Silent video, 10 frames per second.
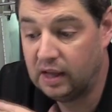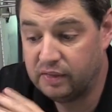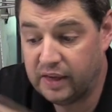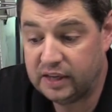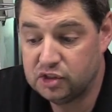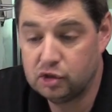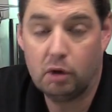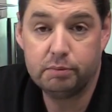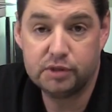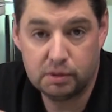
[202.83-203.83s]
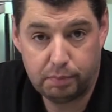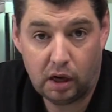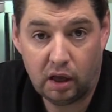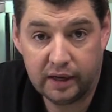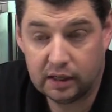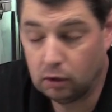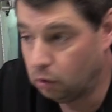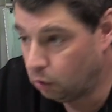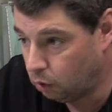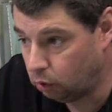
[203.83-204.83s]
they stopped supplying
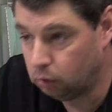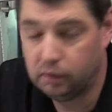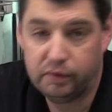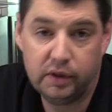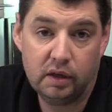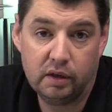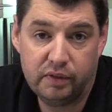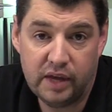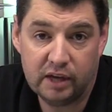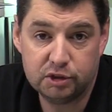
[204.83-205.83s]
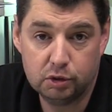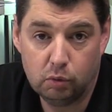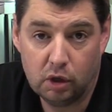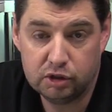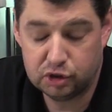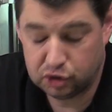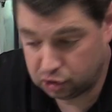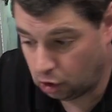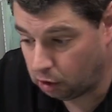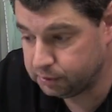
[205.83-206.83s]
all of the, the actual
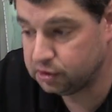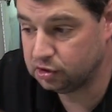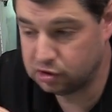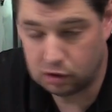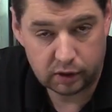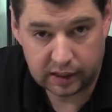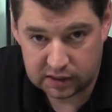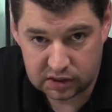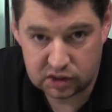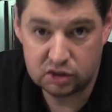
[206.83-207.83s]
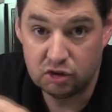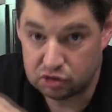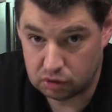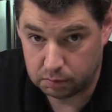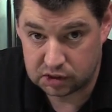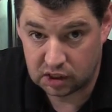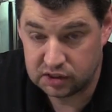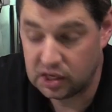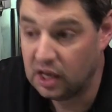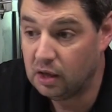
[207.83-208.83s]
shops, stockists,
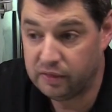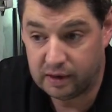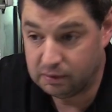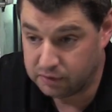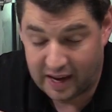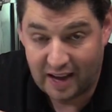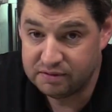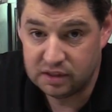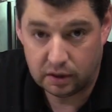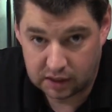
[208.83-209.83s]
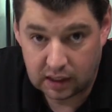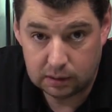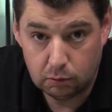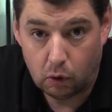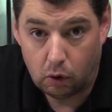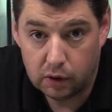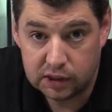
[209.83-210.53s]
distributors, they, they have nothing anymore.